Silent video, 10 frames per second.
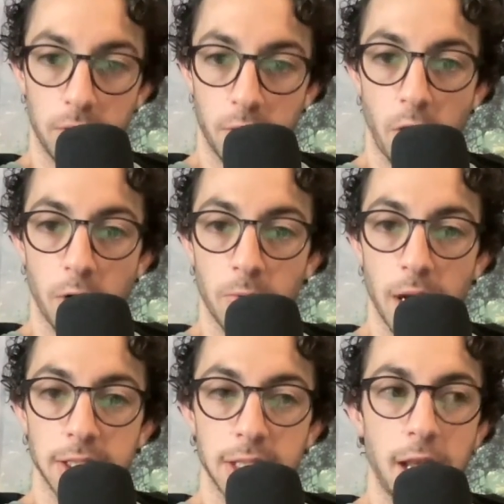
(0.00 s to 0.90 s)
your heart
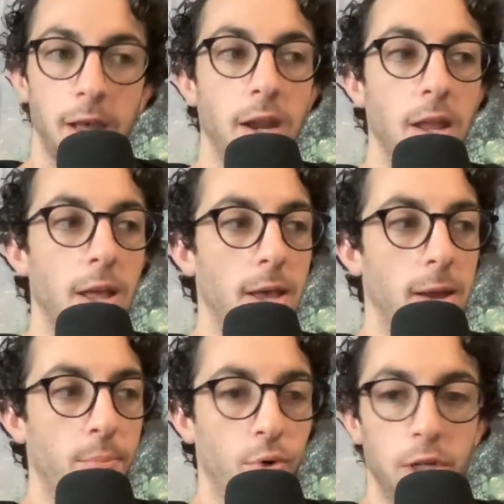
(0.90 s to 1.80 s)
rate and
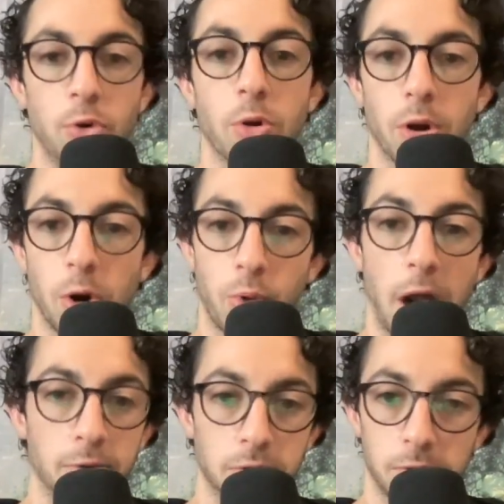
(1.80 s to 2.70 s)
bring your
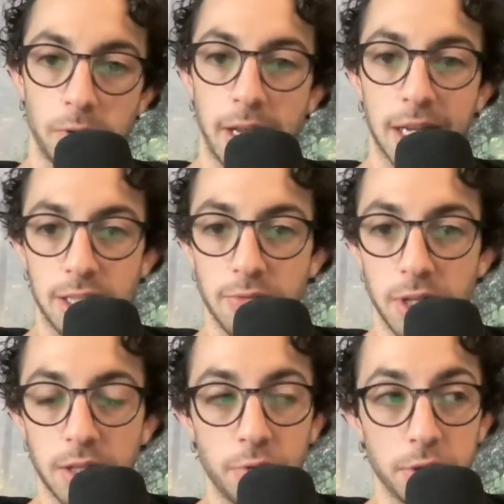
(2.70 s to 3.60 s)
arousal and activity
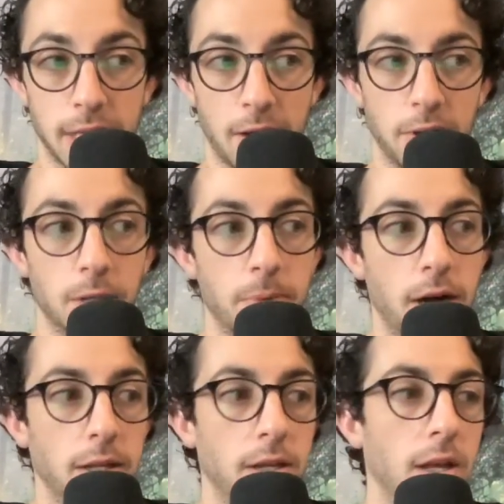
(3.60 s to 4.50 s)
level down in the
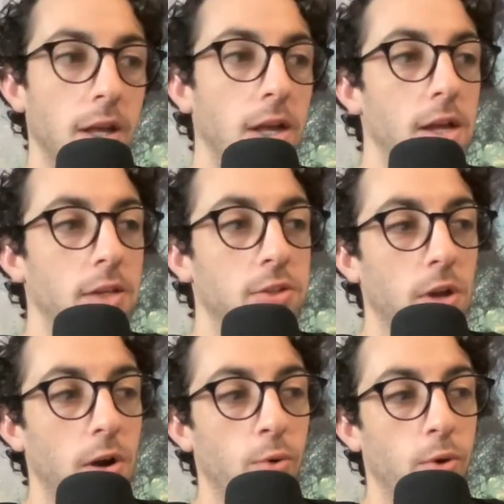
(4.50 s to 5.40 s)
body.
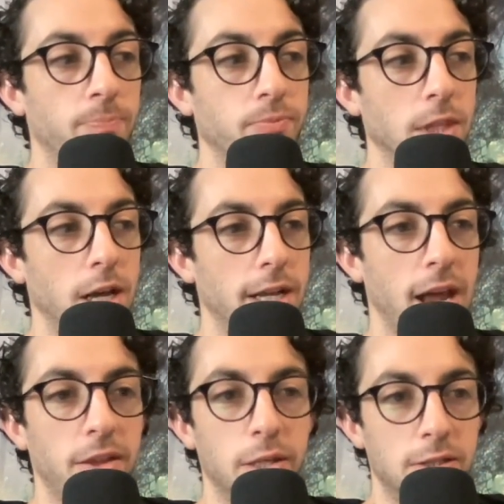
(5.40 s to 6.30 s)
So
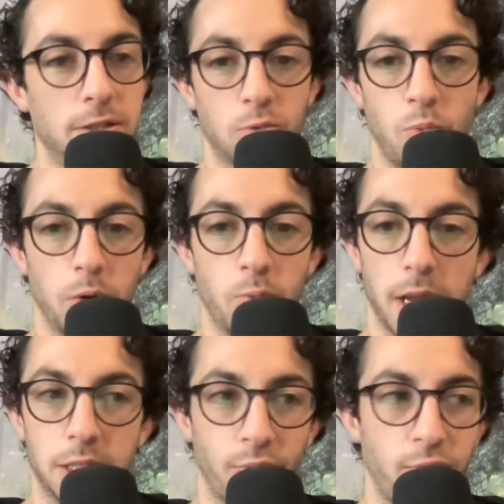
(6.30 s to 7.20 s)
again, this is just one
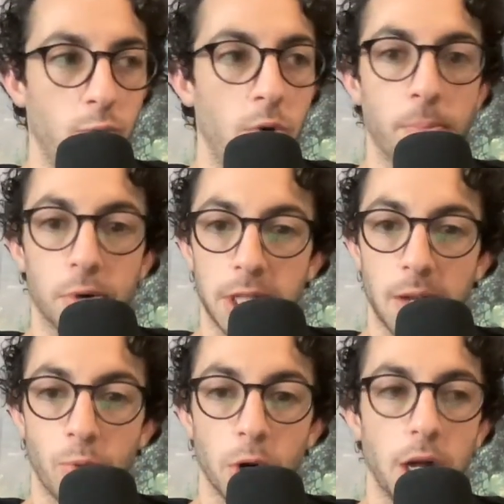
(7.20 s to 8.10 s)
way to feel 1%
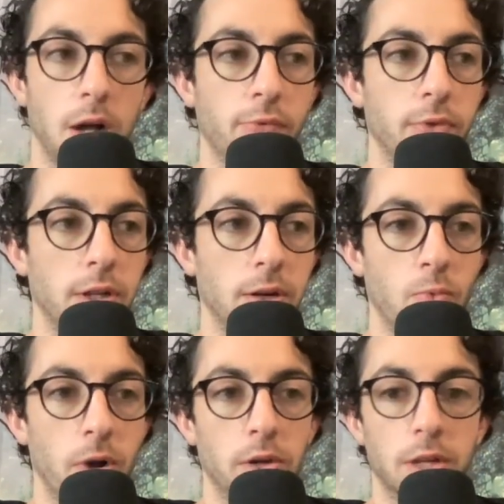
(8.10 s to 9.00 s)
more confident
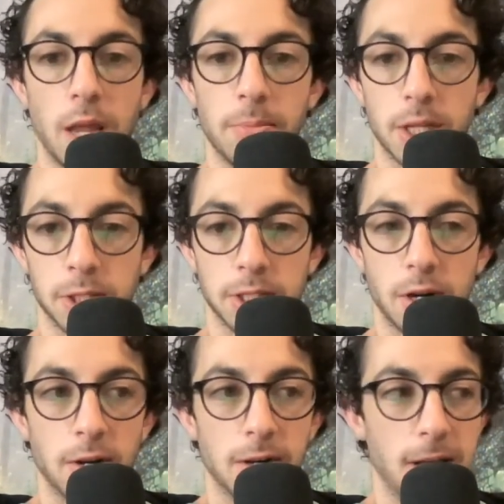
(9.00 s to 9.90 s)
when your game does
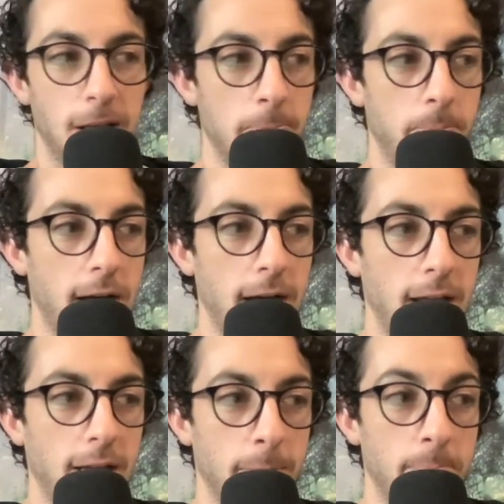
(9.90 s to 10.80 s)
start
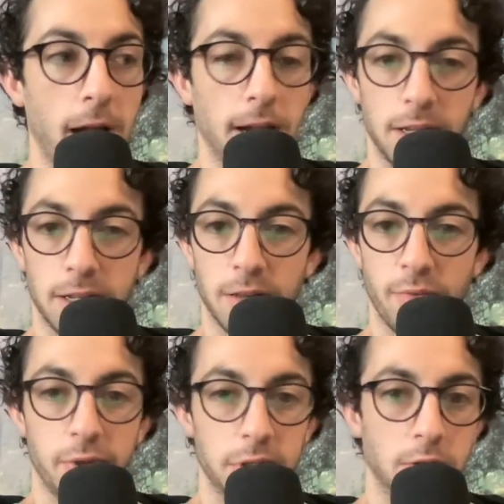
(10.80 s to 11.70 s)
by combining
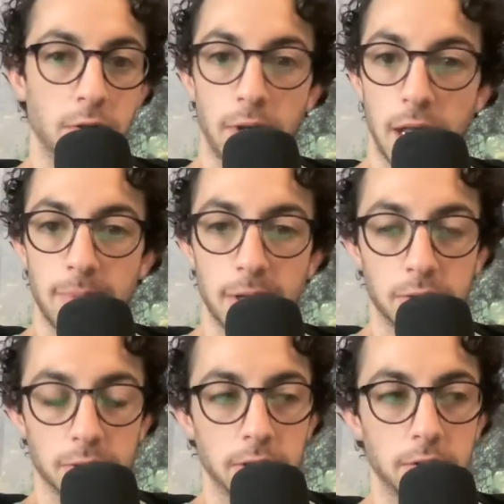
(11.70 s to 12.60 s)
physical and
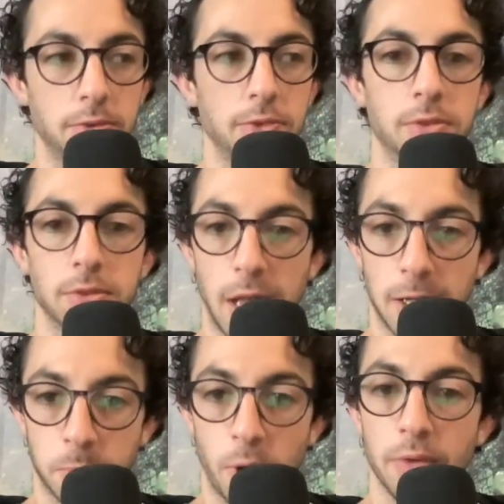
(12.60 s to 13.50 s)
mental skills
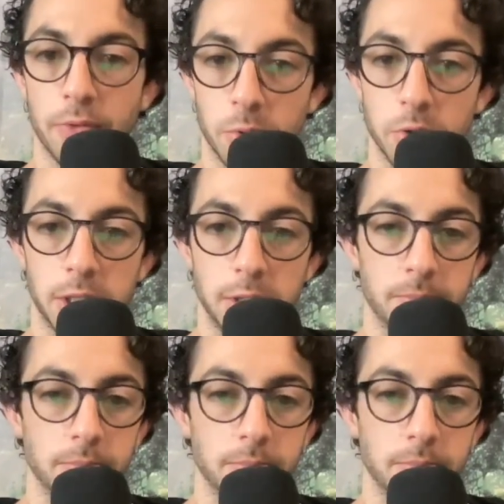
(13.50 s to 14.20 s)
as part of your routine.